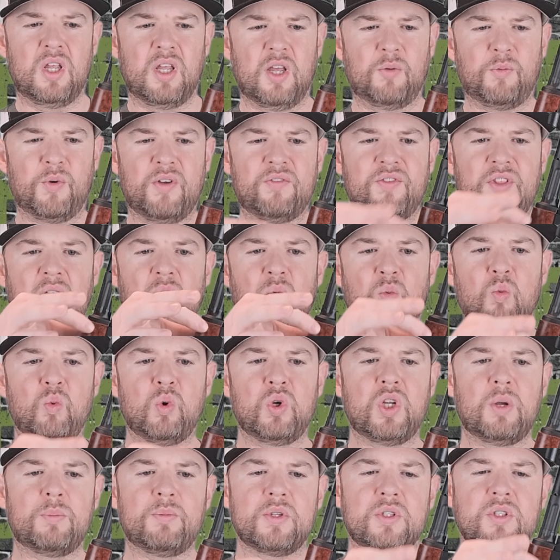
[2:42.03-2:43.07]
And we have that
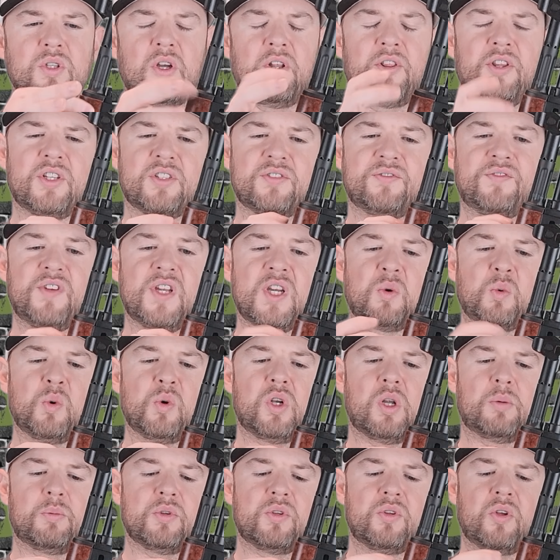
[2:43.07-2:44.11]
wood up the top, this fake
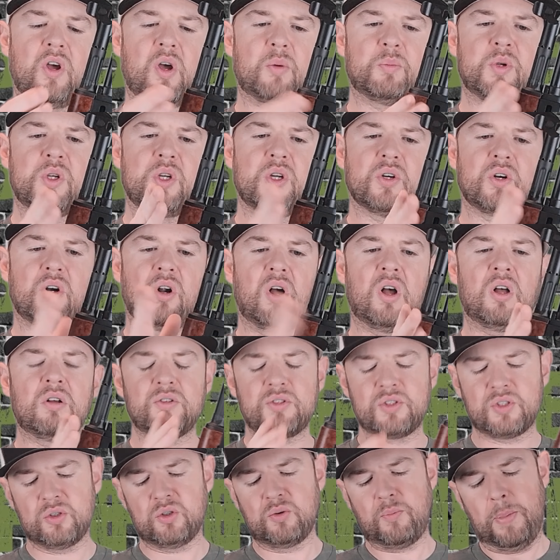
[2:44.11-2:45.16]
wood up the top here
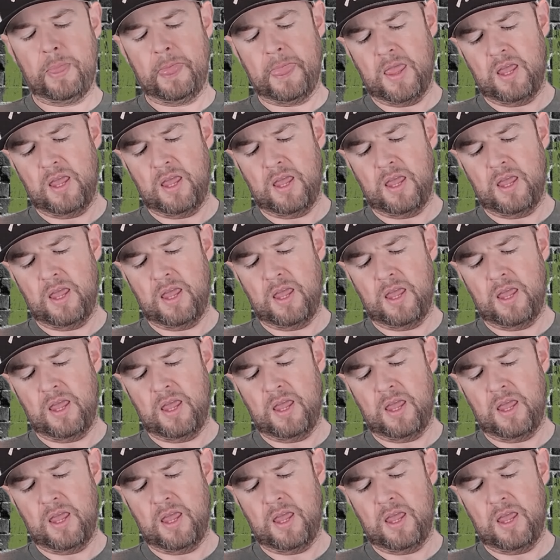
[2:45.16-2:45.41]
also.